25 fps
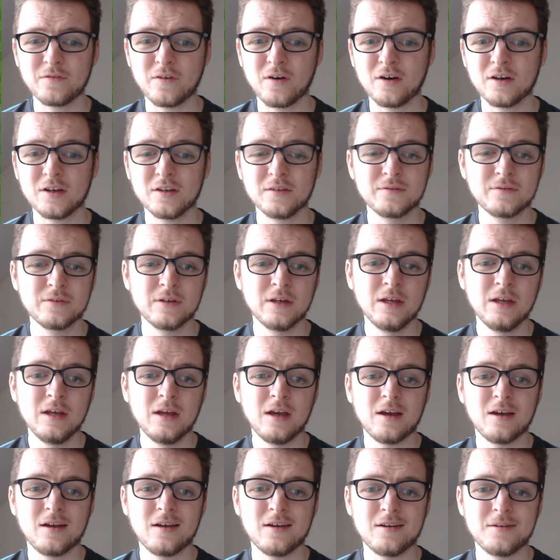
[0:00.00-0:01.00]
And with the
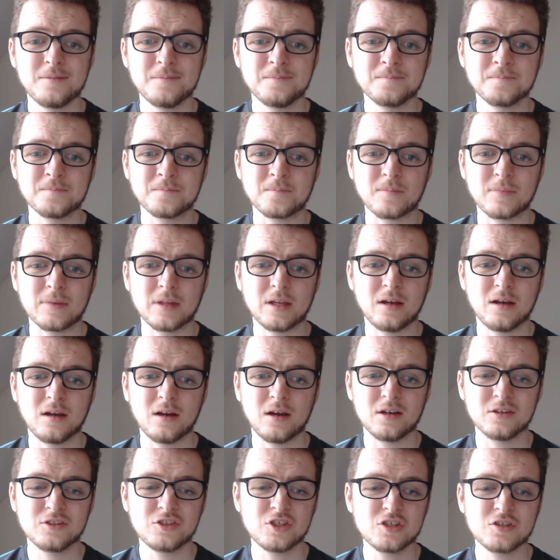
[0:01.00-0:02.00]
actual news that
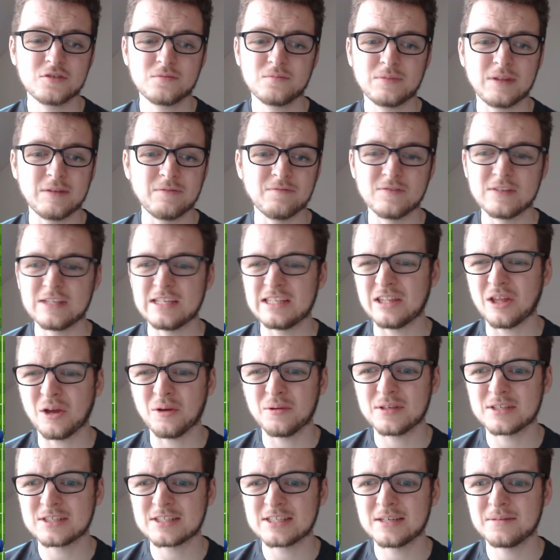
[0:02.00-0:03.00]
Kante is not going to be fit for the
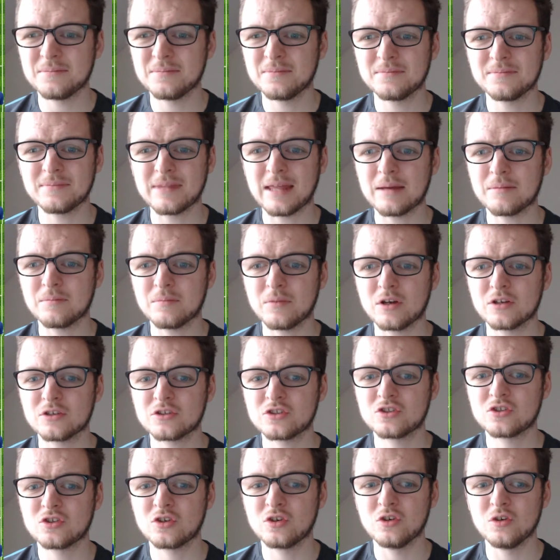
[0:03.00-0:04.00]
Leicester game, which is a bit of a
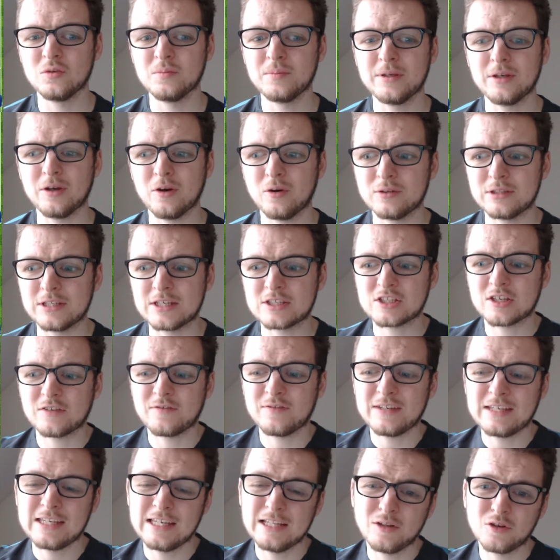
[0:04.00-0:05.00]
shame, and
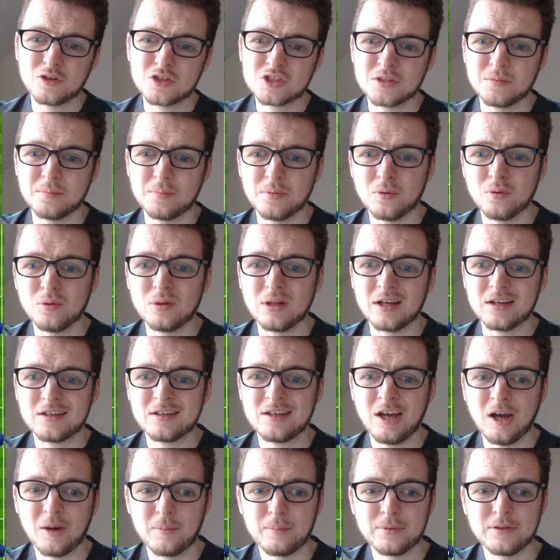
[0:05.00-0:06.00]
it'll be interesting to see
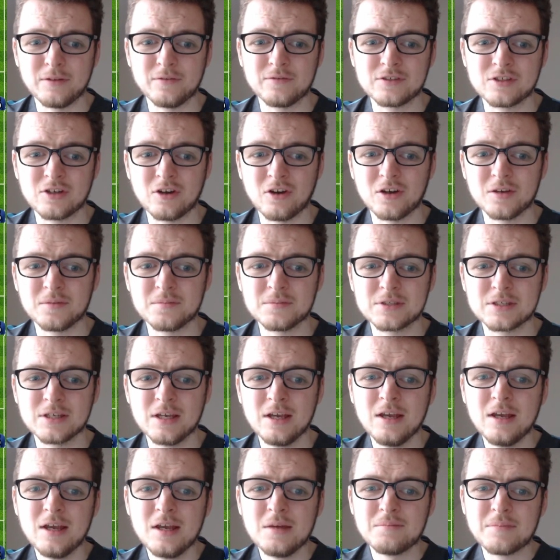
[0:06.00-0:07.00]
who gets the nod
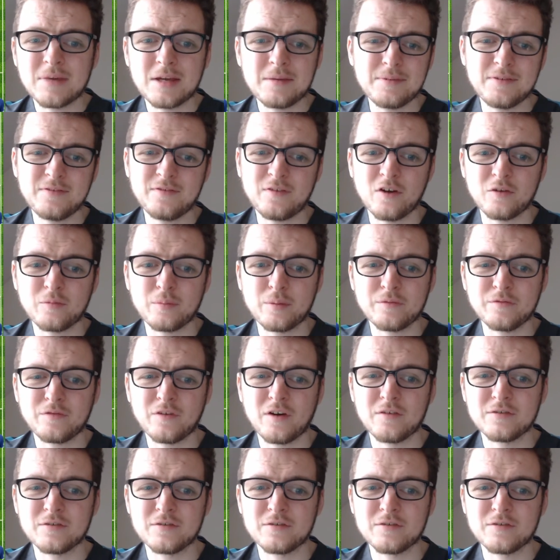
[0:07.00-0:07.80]
over him or Gilmour.